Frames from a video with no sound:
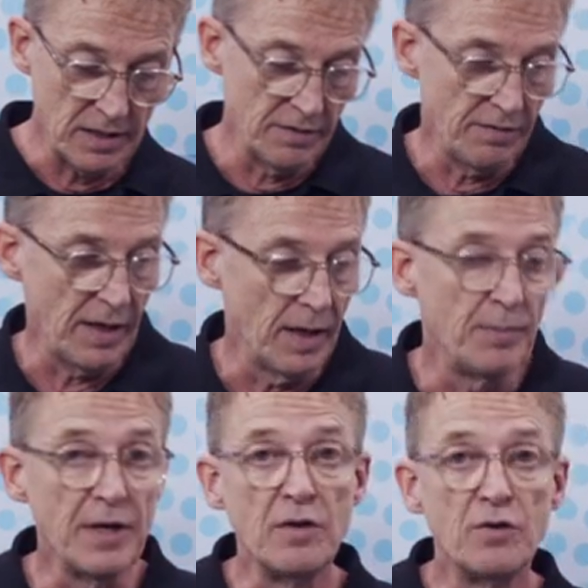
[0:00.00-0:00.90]
via
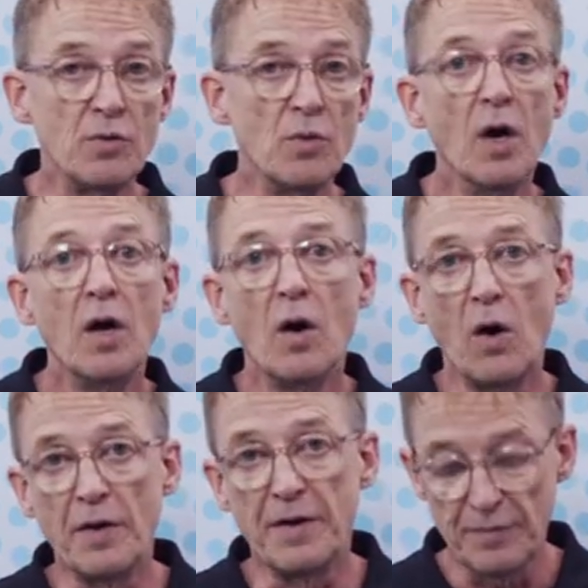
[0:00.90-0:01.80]
pin 2 on
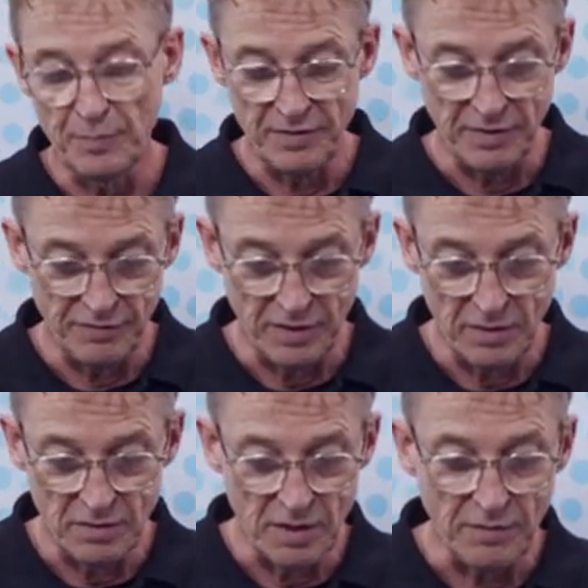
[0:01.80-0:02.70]
a specific
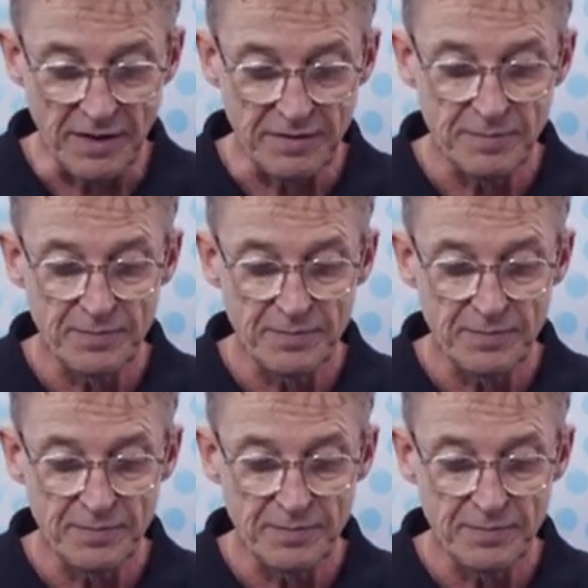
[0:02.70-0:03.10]
device.